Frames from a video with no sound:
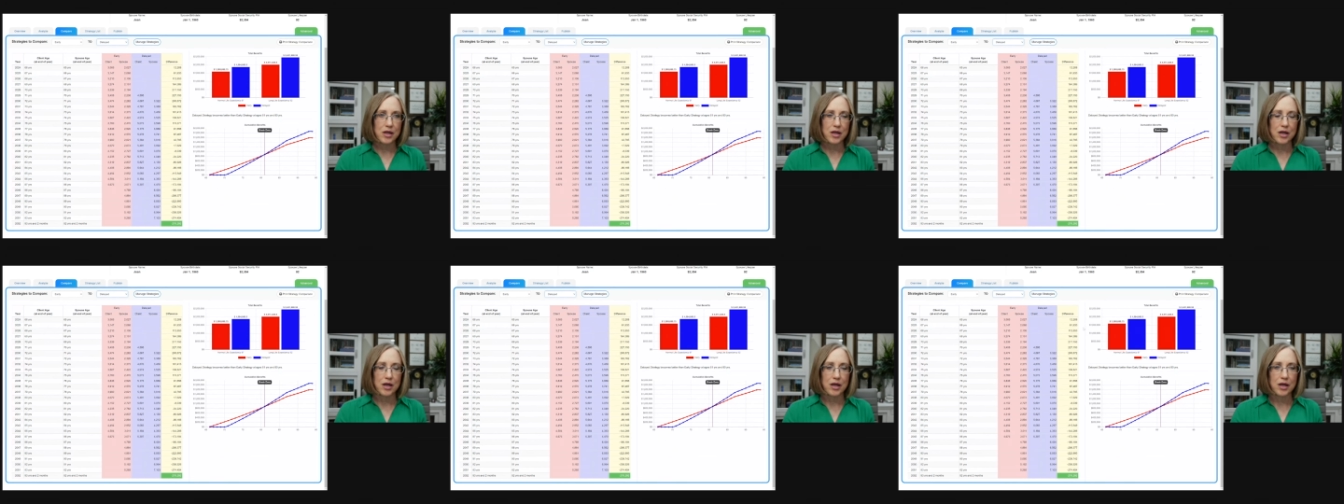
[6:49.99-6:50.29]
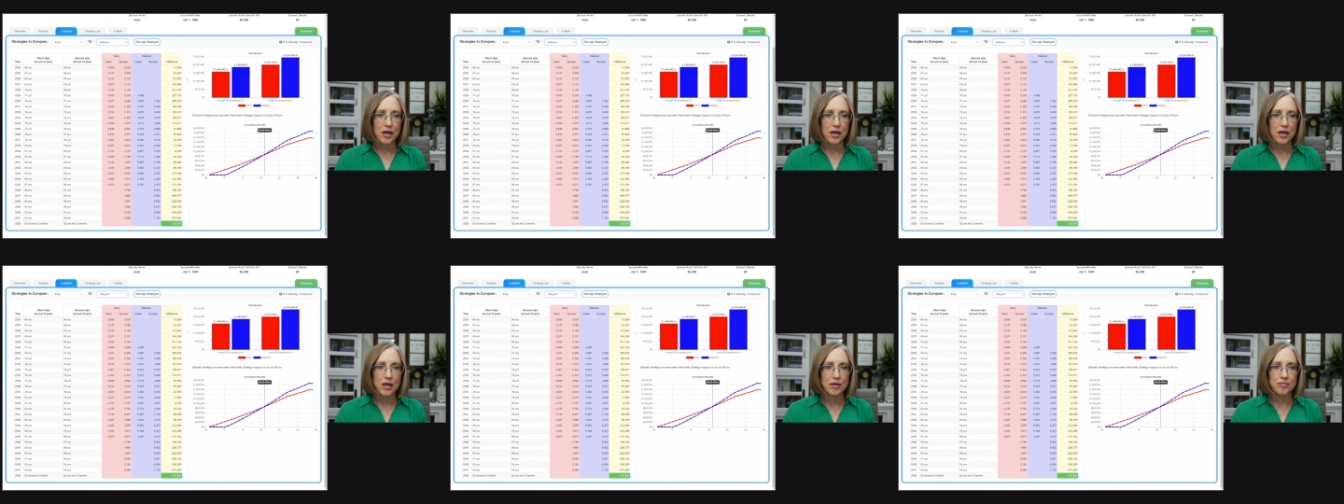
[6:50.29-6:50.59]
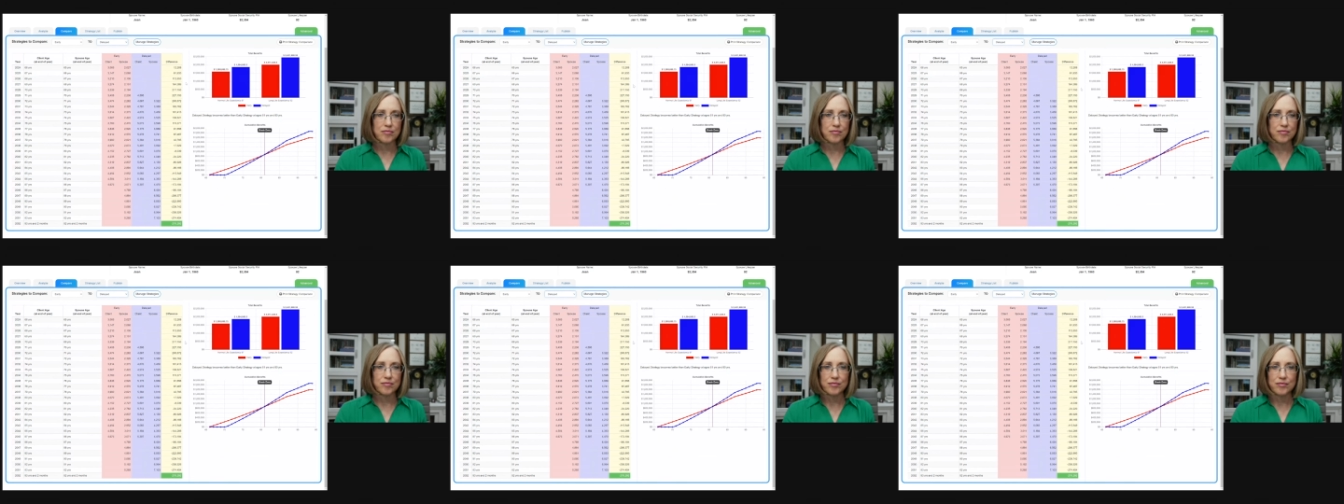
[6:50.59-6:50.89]

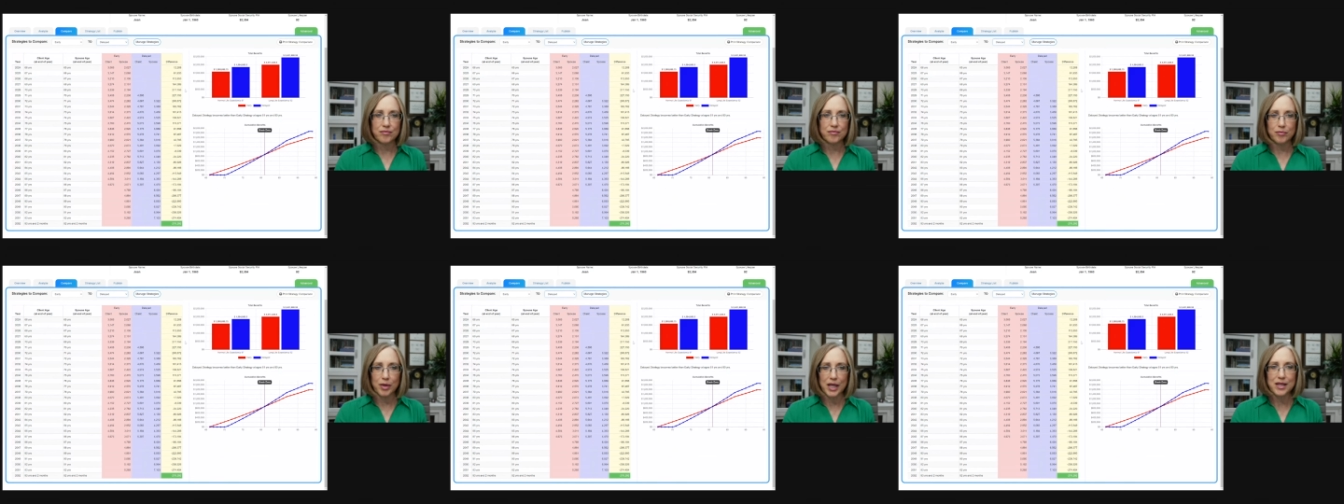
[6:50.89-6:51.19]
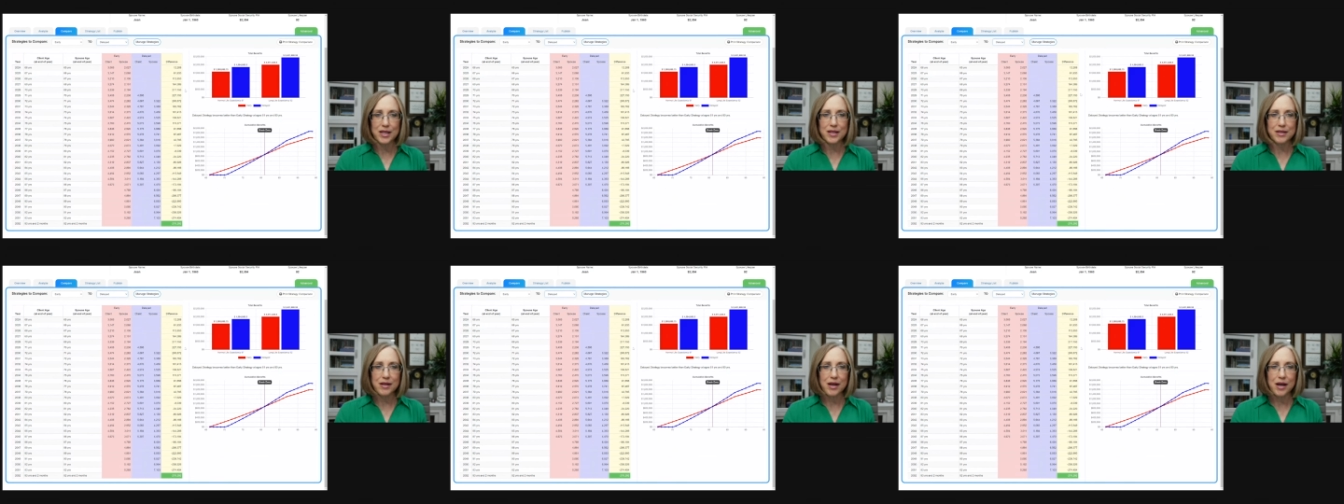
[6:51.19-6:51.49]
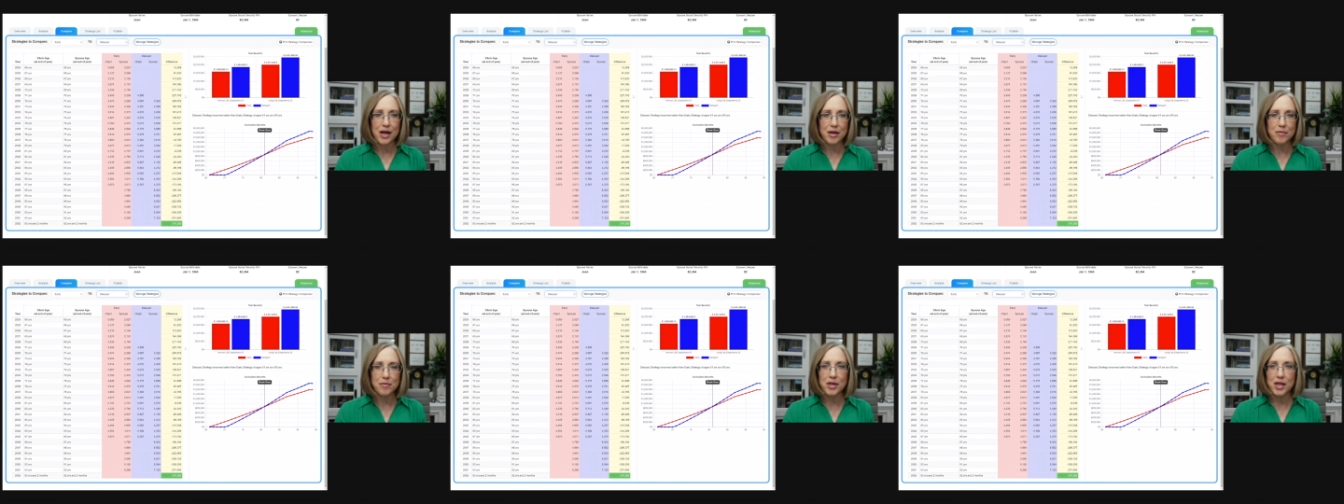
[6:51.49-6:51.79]
Um, by the
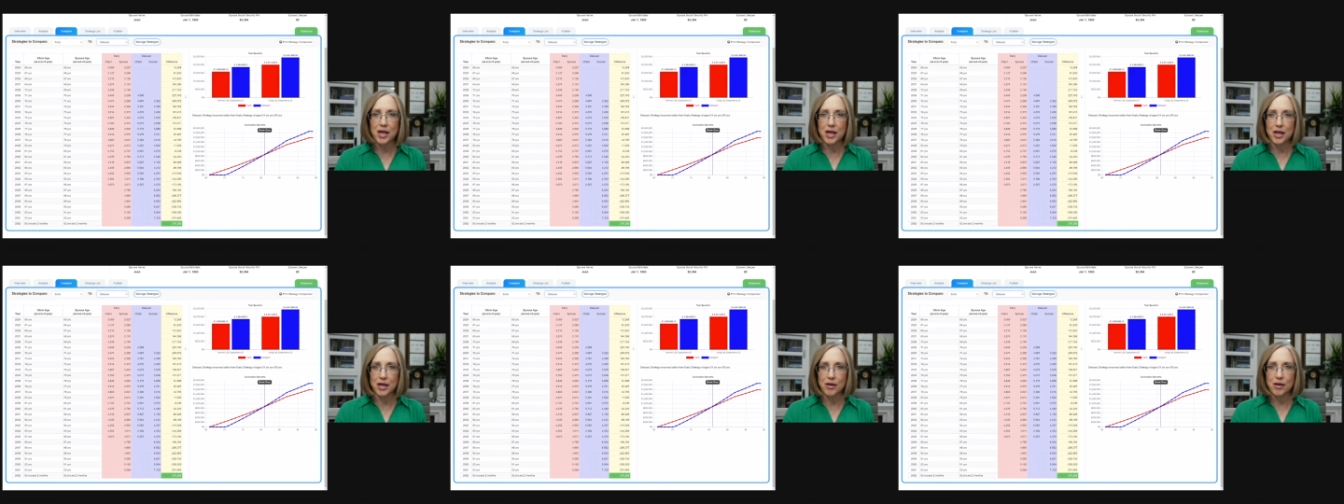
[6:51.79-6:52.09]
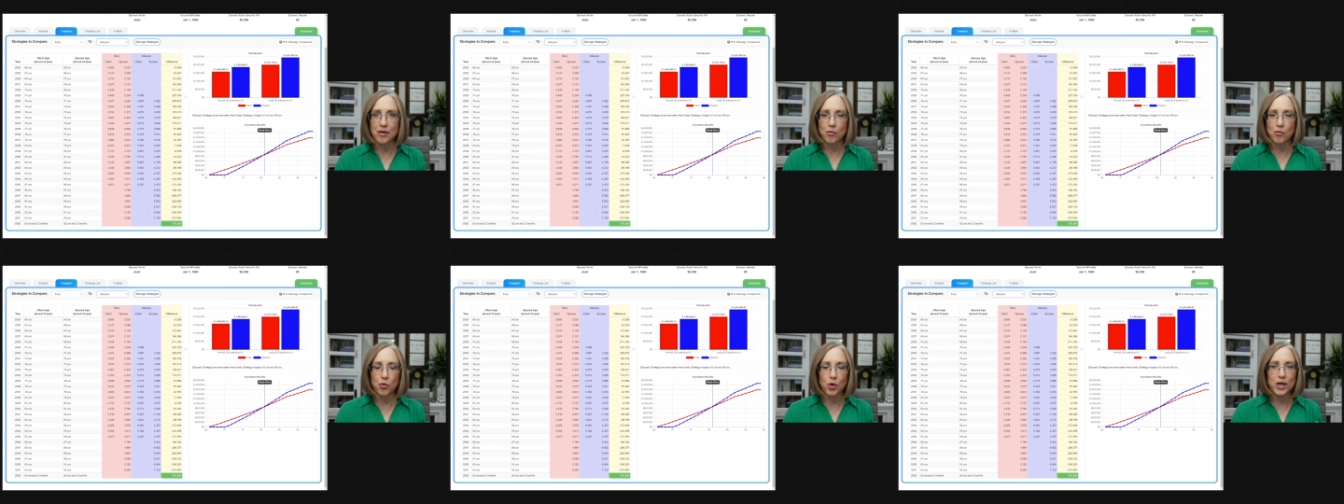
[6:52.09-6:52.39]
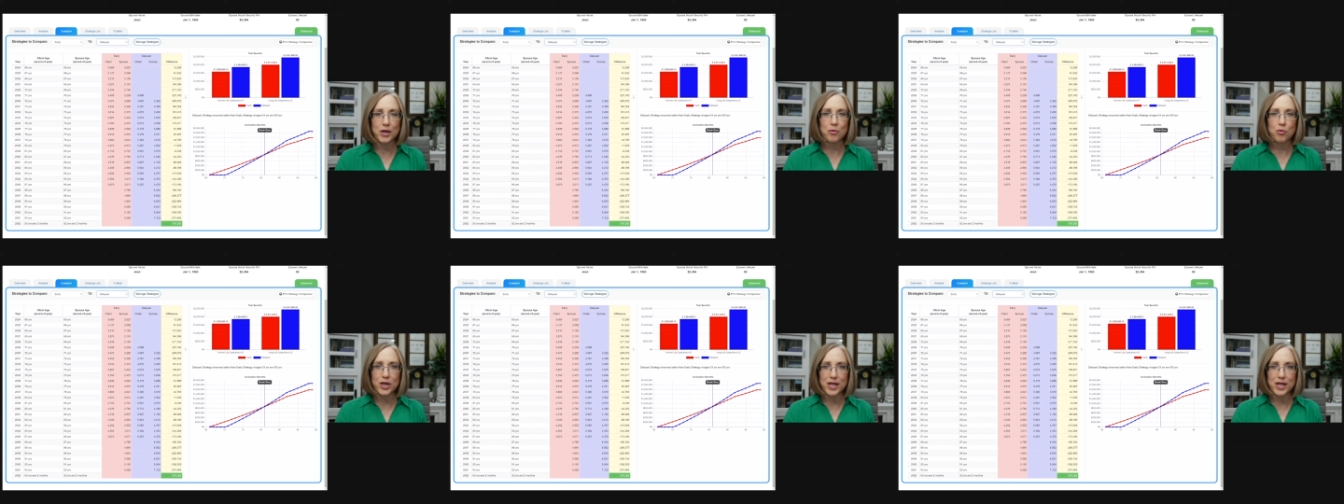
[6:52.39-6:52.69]
time they
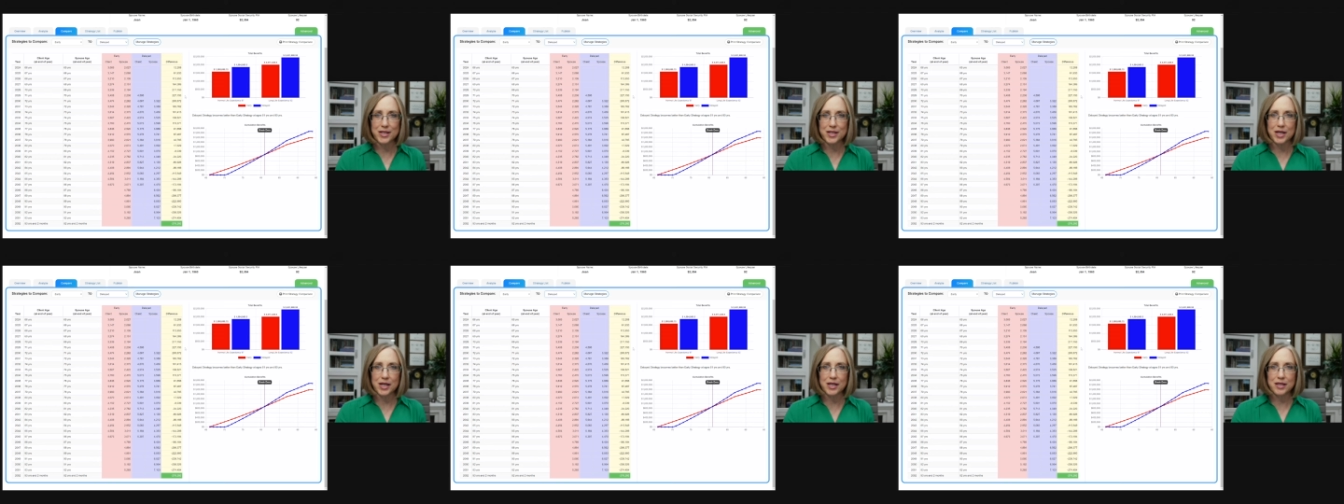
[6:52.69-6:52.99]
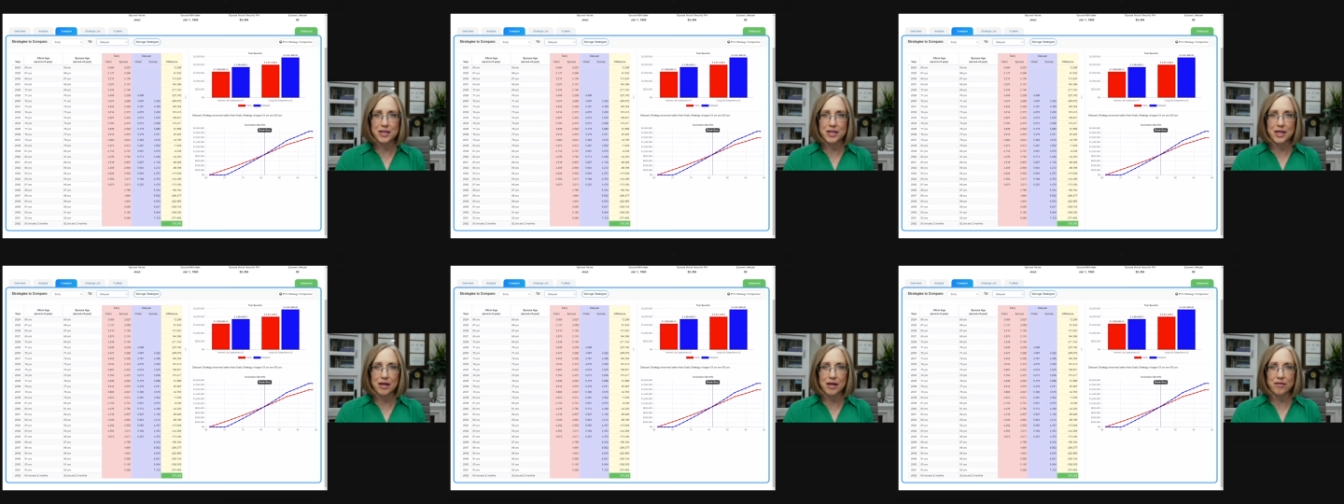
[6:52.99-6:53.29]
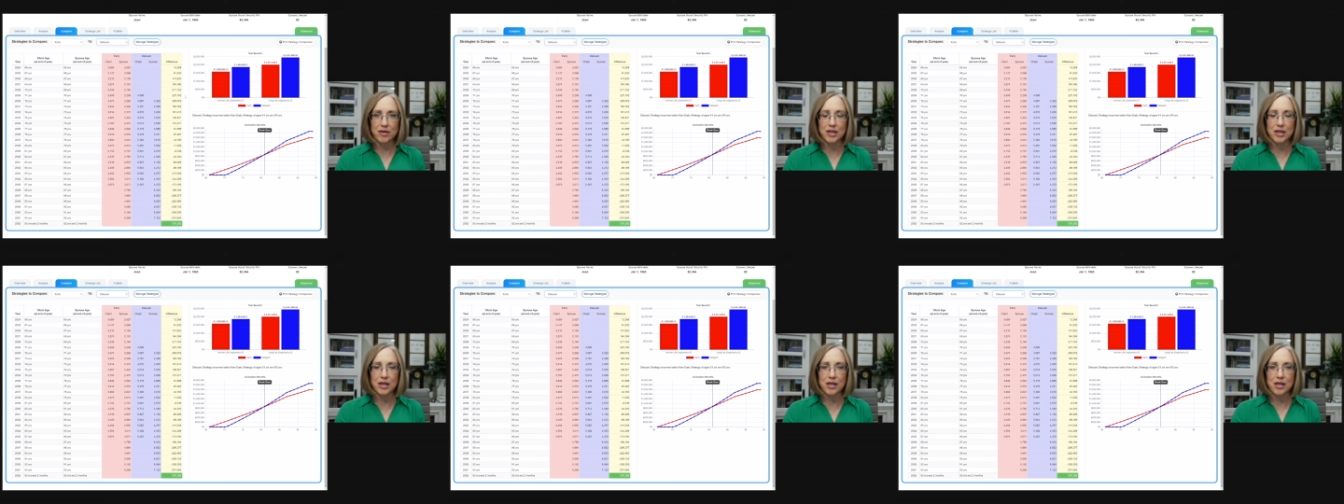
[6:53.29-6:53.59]
would reach age
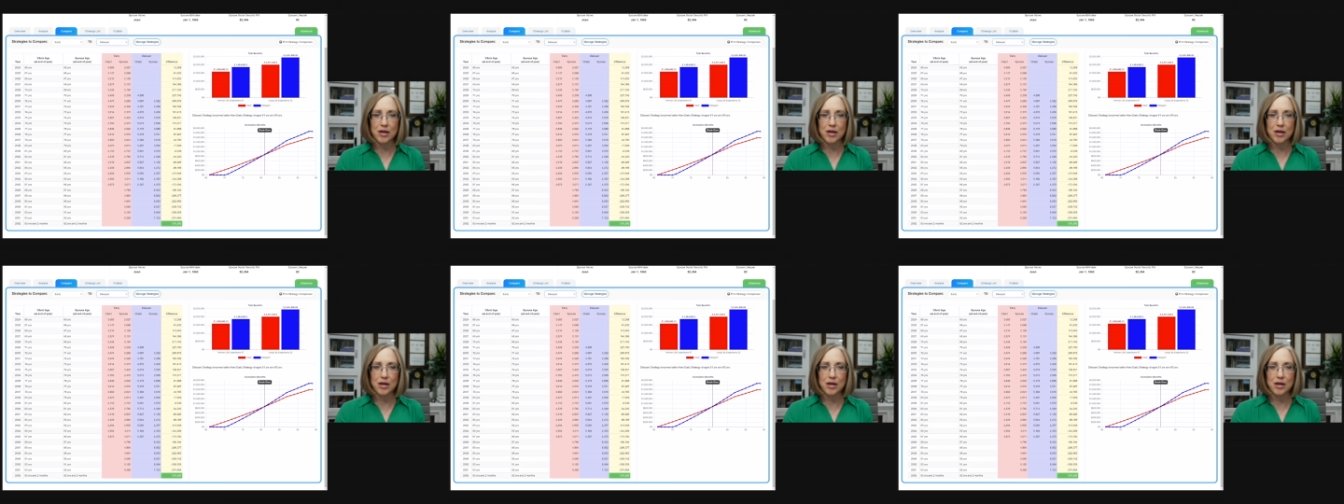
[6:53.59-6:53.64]
seventy,